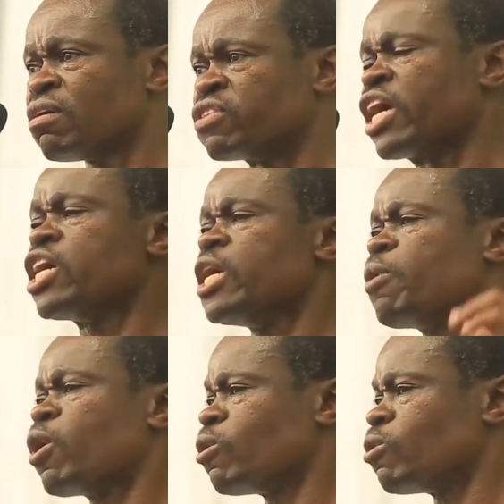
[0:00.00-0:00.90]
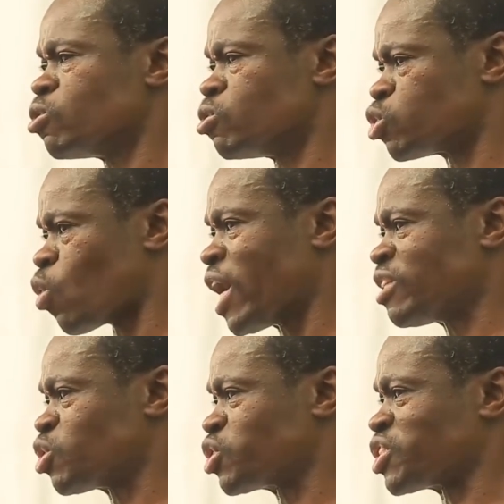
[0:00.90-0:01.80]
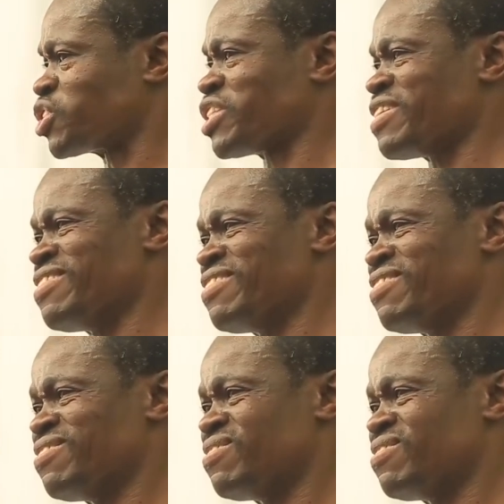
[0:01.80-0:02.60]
the Igbos want to secede,